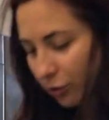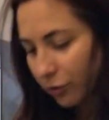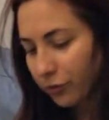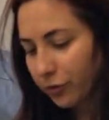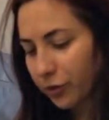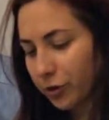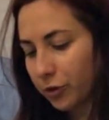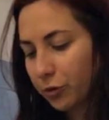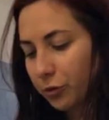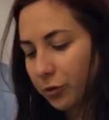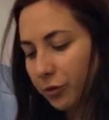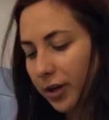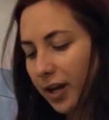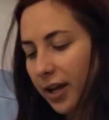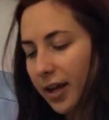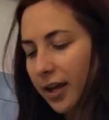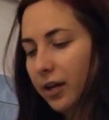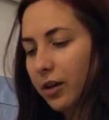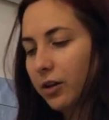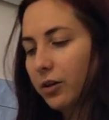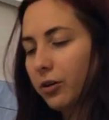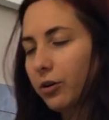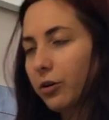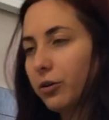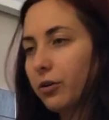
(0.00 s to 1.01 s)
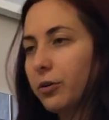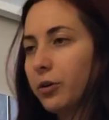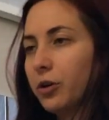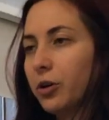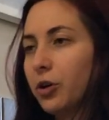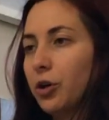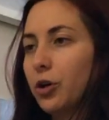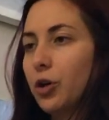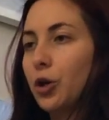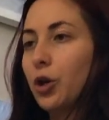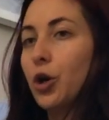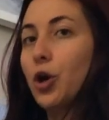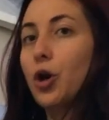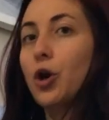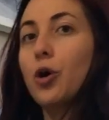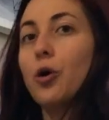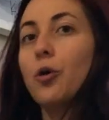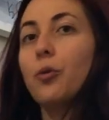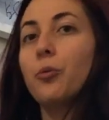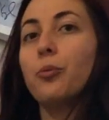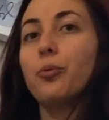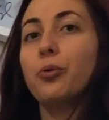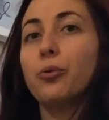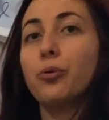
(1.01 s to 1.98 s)
over your ankle.
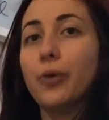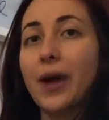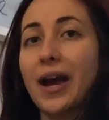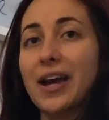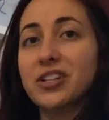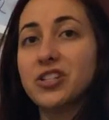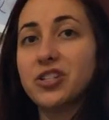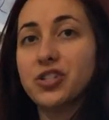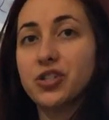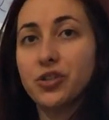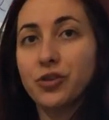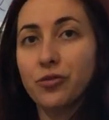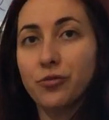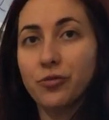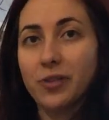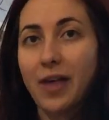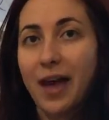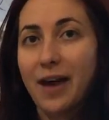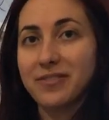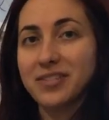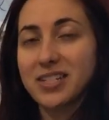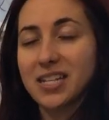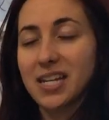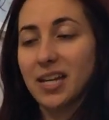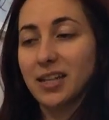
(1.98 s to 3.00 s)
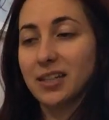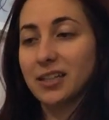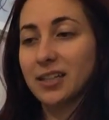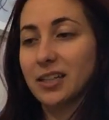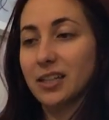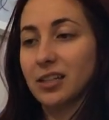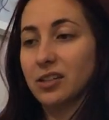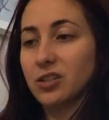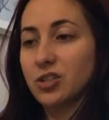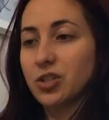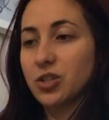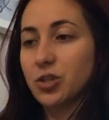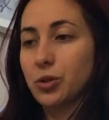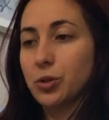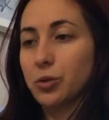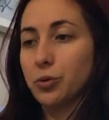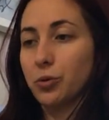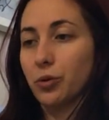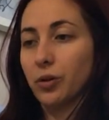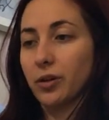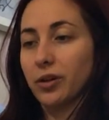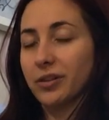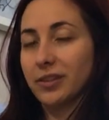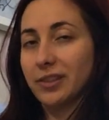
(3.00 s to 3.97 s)
Press your left hand into
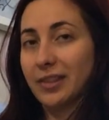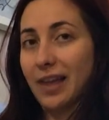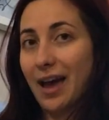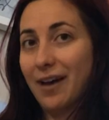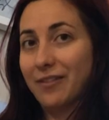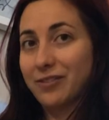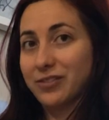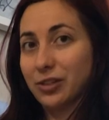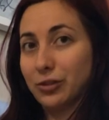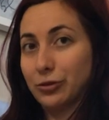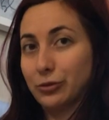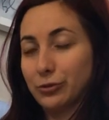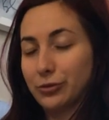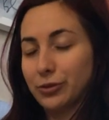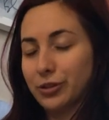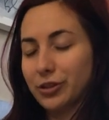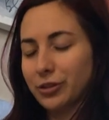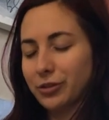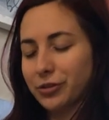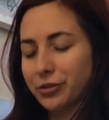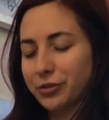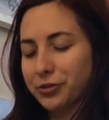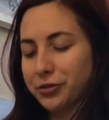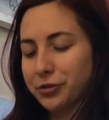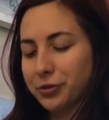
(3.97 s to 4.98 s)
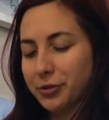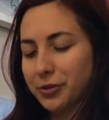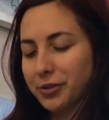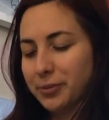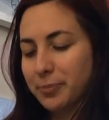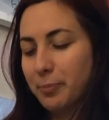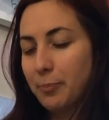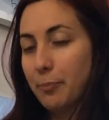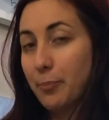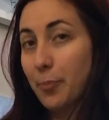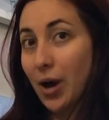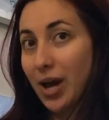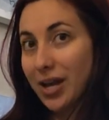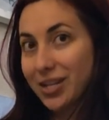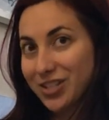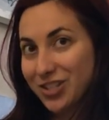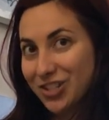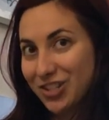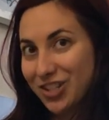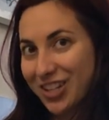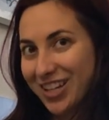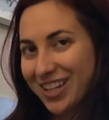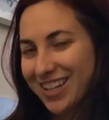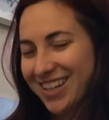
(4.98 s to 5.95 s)
your left gluteal, your butt
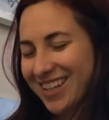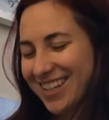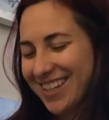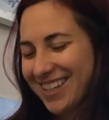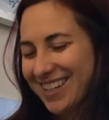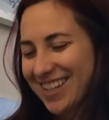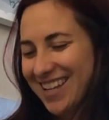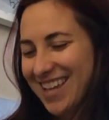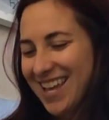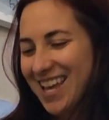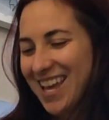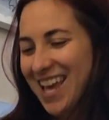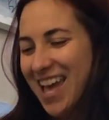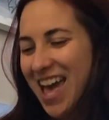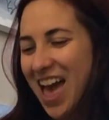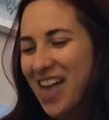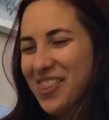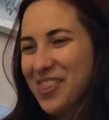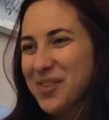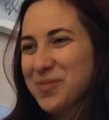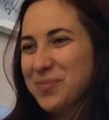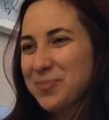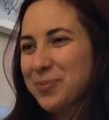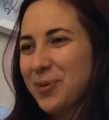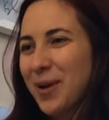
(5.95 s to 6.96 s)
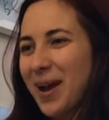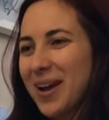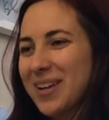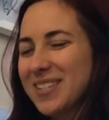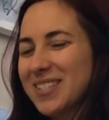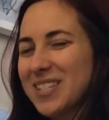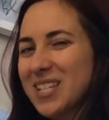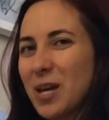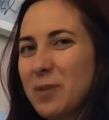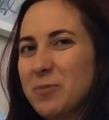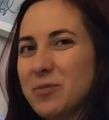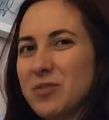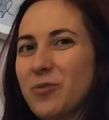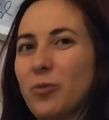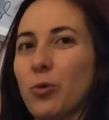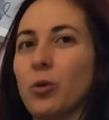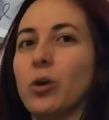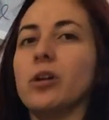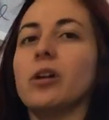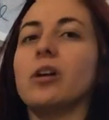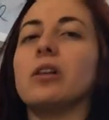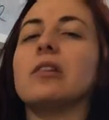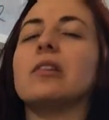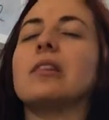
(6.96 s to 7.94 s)
cheek. And then press the hips
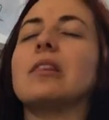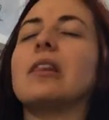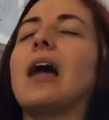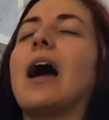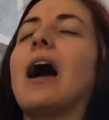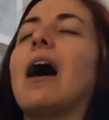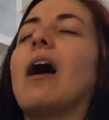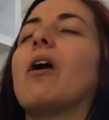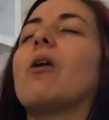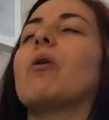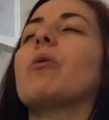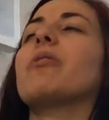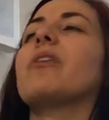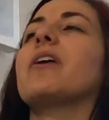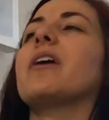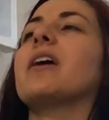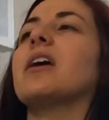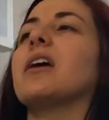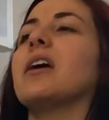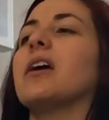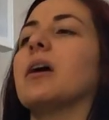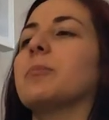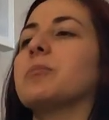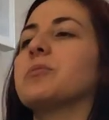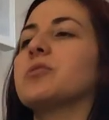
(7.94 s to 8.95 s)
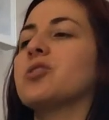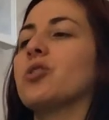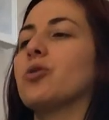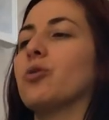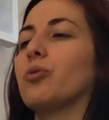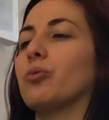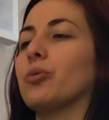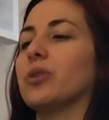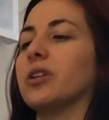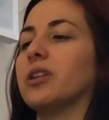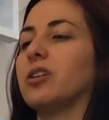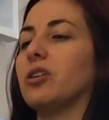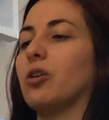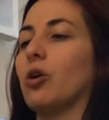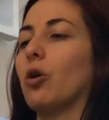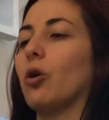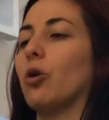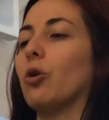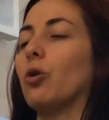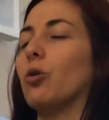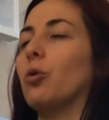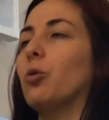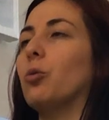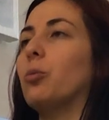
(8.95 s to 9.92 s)
forward. Allow the hip to really
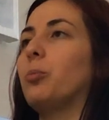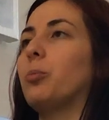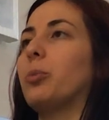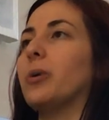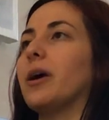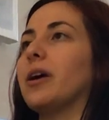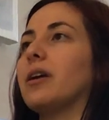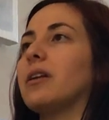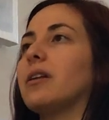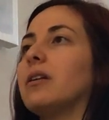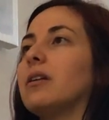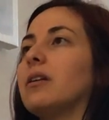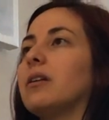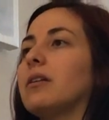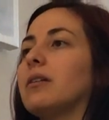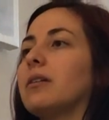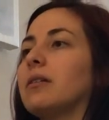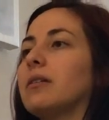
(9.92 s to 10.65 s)
open.